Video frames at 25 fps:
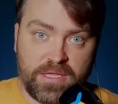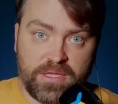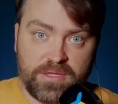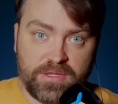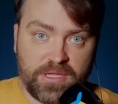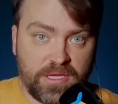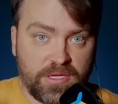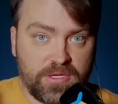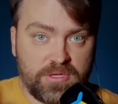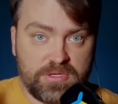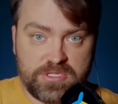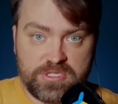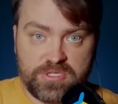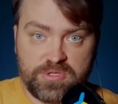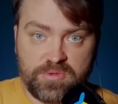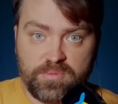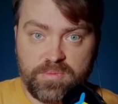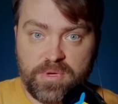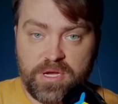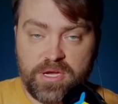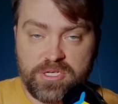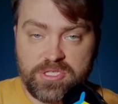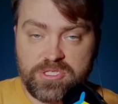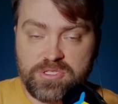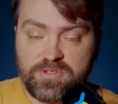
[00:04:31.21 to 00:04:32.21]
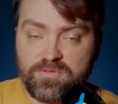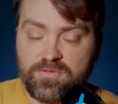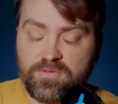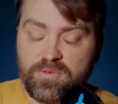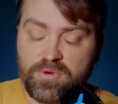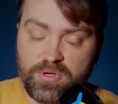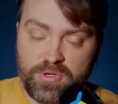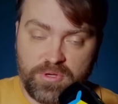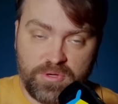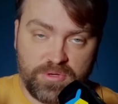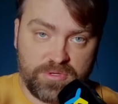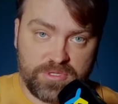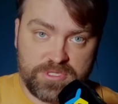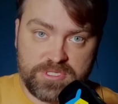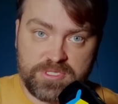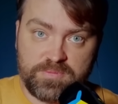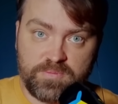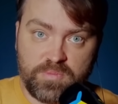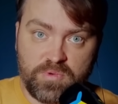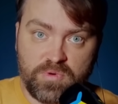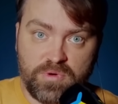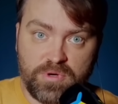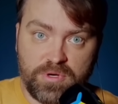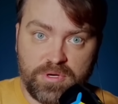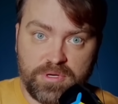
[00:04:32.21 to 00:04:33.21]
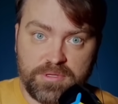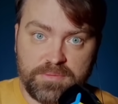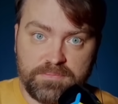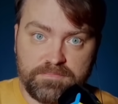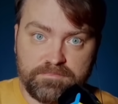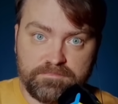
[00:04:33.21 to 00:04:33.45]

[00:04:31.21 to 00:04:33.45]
Thank you so much for your support.